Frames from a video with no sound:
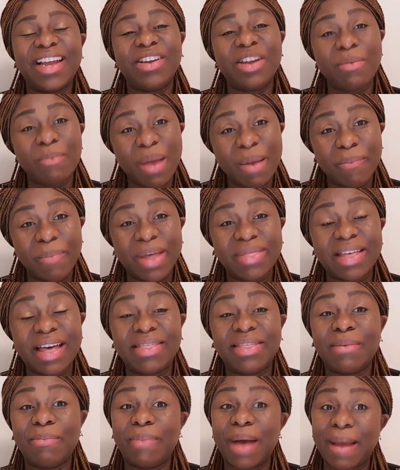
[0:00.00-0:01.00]
Remember
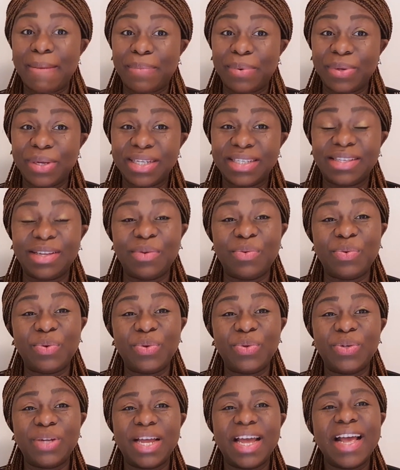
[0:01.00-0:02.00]
that the Bible is the
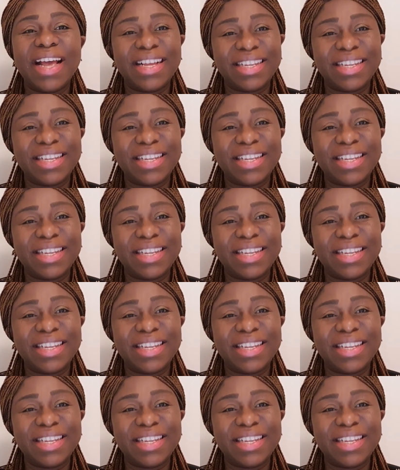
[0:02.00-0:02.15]
road,